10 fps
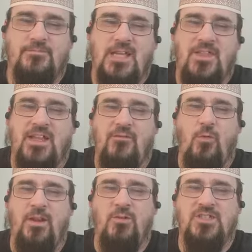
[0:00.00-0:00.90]
I think
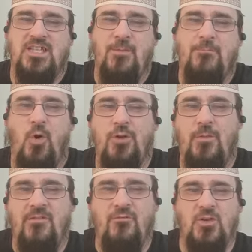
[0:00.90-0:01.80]
everyone else is getting bored of
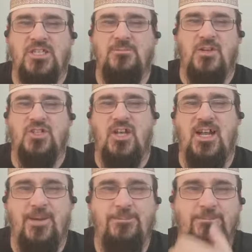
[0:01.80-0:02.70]
my voice as much as I
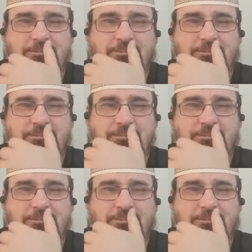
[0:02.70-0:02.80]
am.